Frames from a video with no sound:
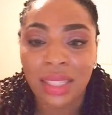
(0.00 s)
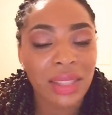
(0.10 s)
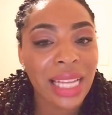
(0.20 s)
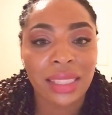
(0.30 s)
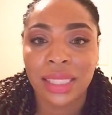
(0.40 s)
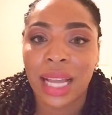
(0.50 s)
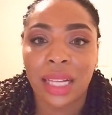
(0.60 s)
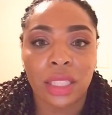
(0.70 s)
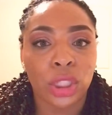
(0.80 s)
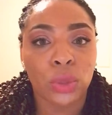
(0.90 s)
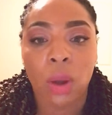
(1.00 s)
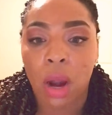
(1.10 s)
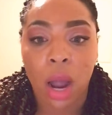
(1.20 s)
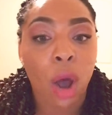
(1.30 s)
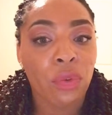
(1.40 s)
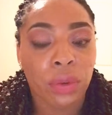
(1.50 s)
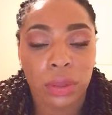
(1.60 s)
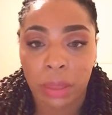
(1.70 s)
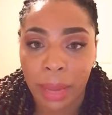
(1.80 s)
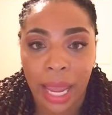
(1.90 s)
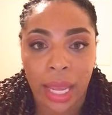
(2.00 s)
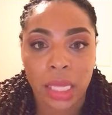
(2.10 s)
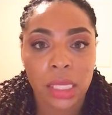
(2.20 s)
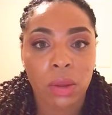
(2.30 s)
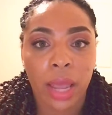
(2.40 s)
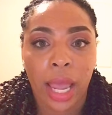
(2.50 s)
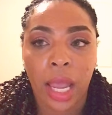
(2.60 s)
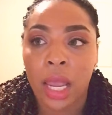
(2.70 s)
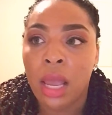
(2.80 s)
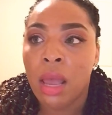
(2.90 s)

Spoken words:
That's a sign that you aren't over the past, okay?